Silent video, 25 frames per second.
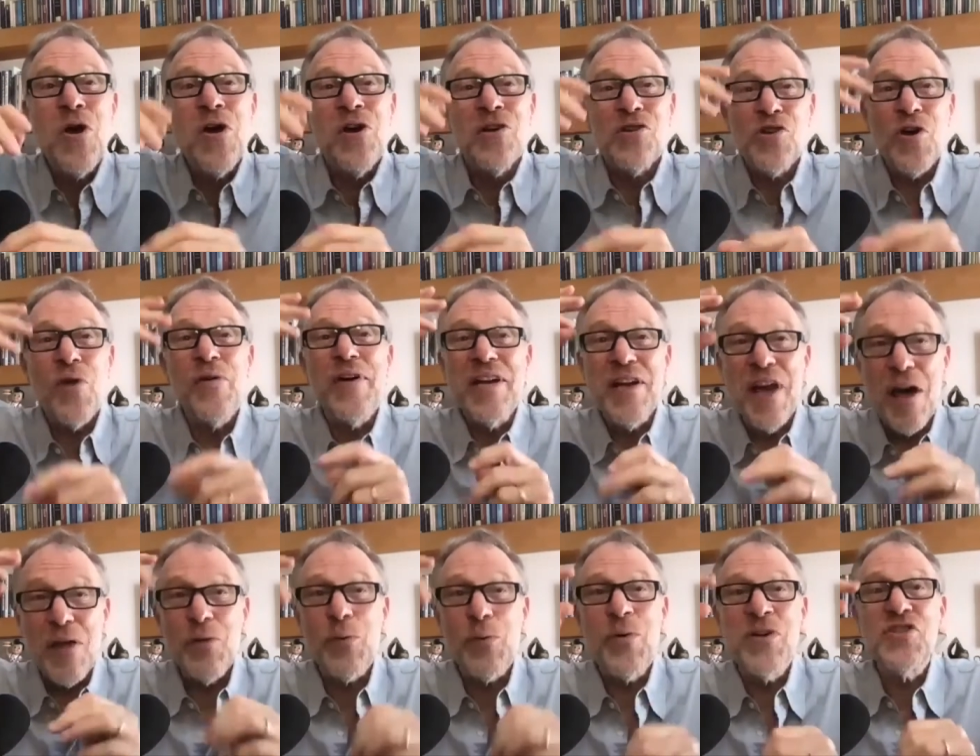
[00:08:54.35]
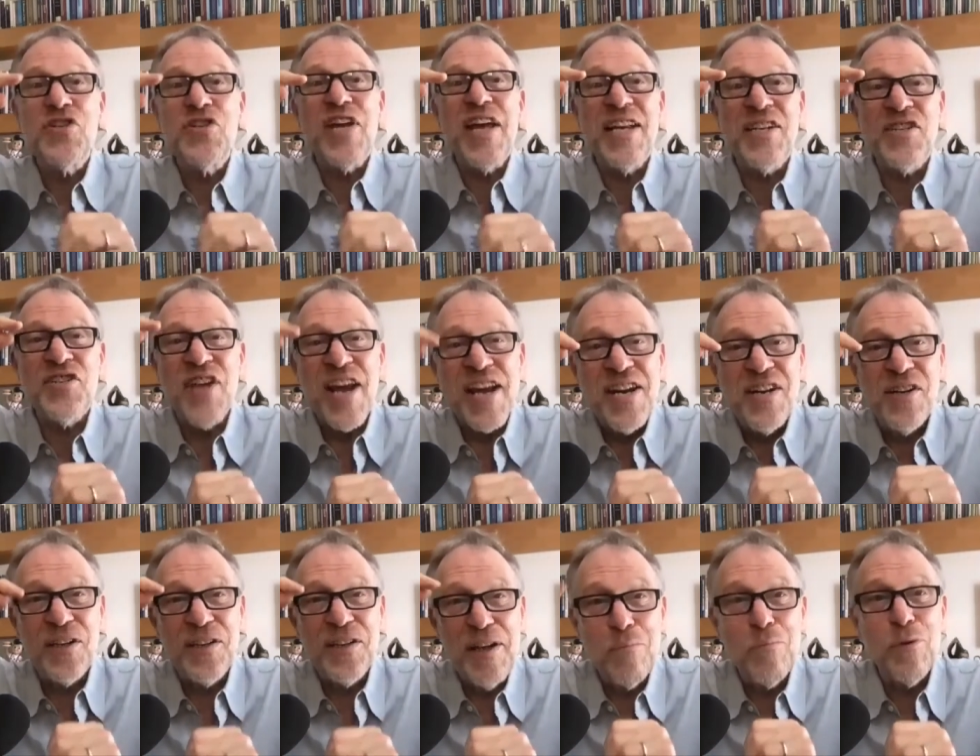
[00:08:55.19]
So, in other words, it's a
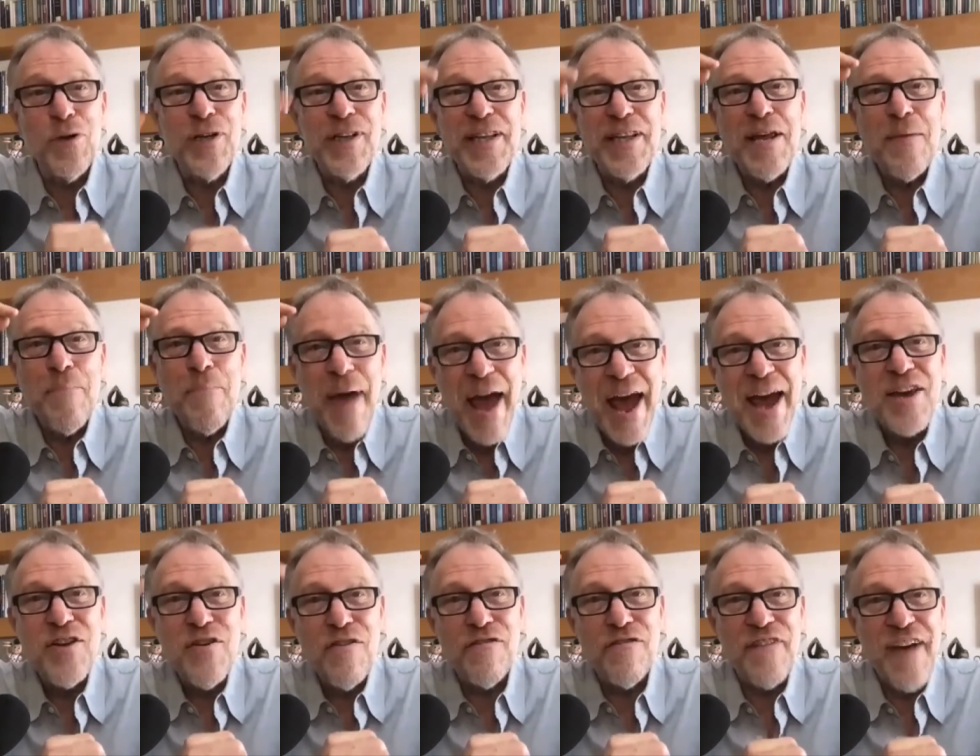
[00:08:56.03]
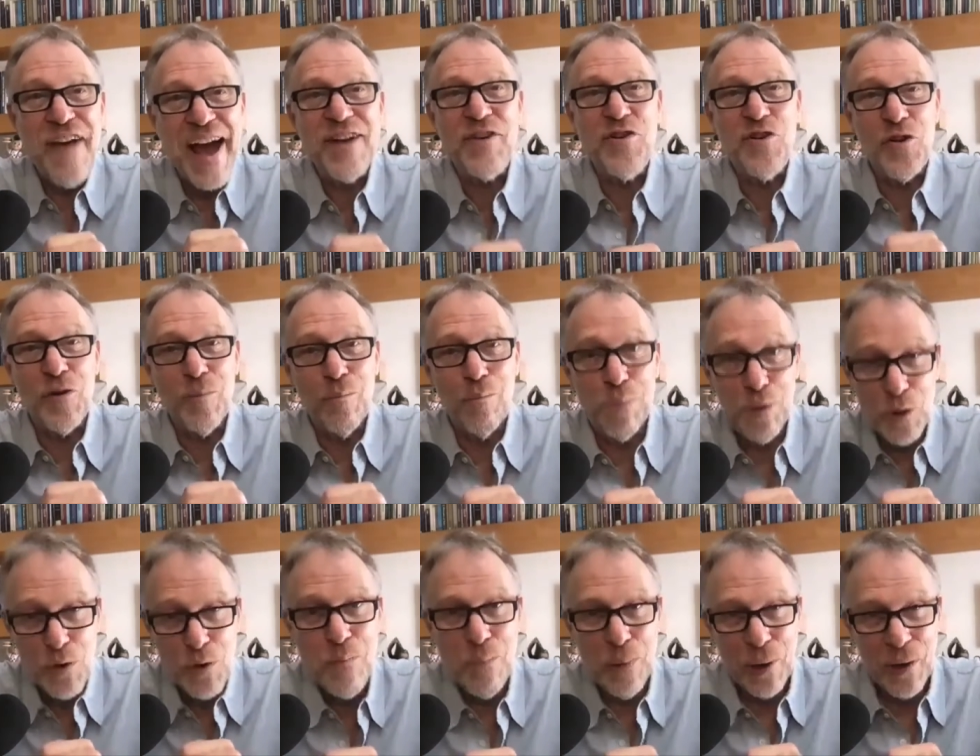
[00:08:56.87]
deliberately manufactured
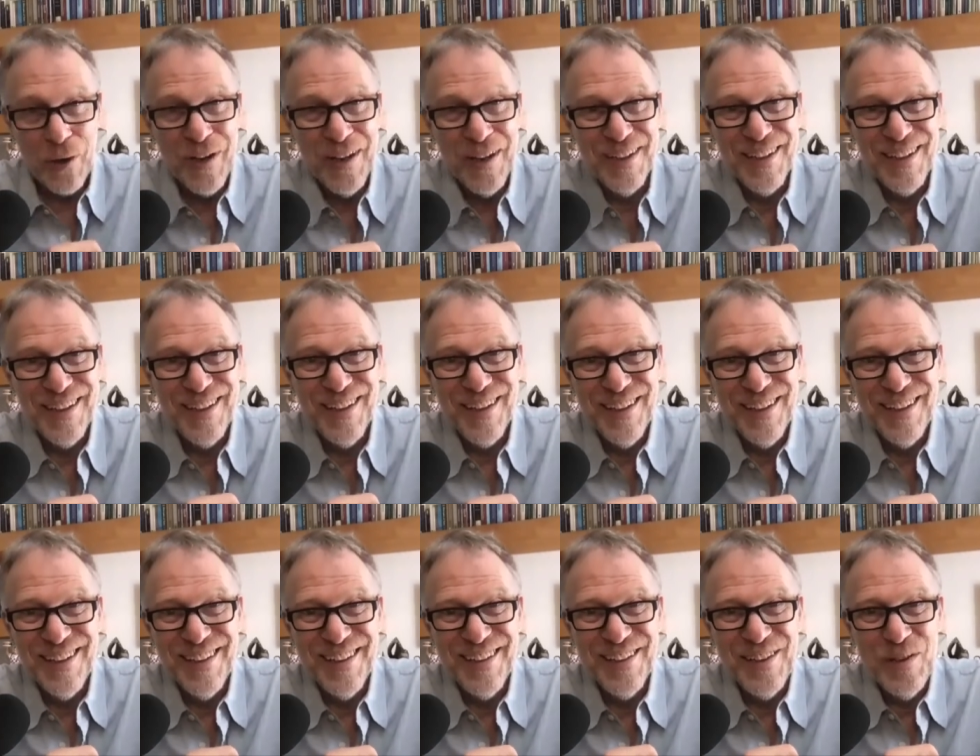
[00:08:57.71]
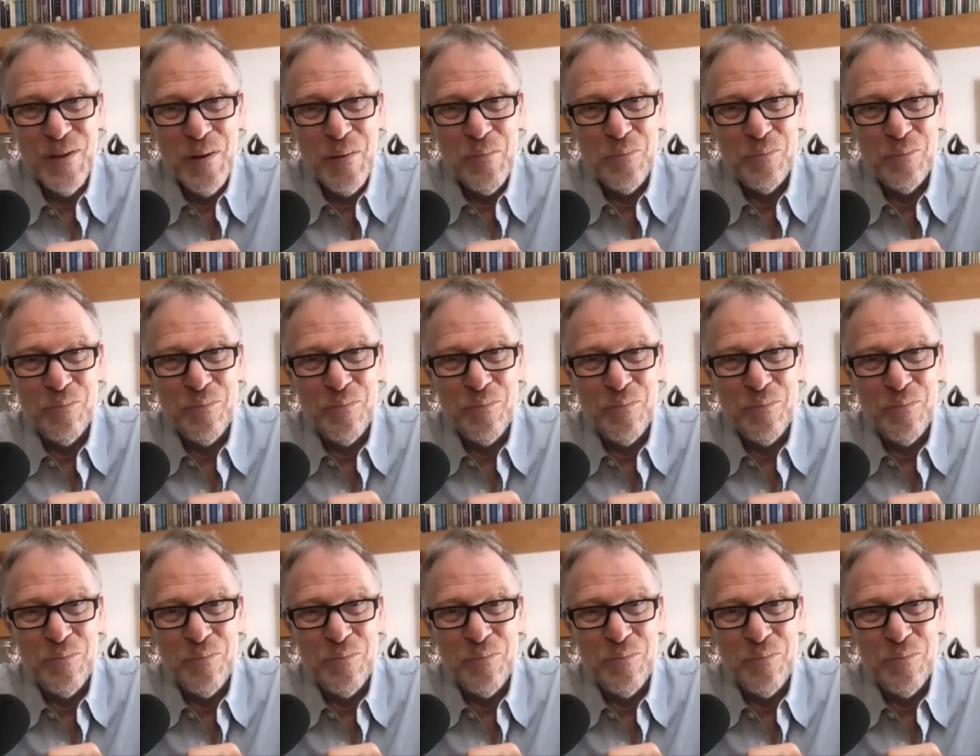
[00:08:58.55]
blooper. Yeah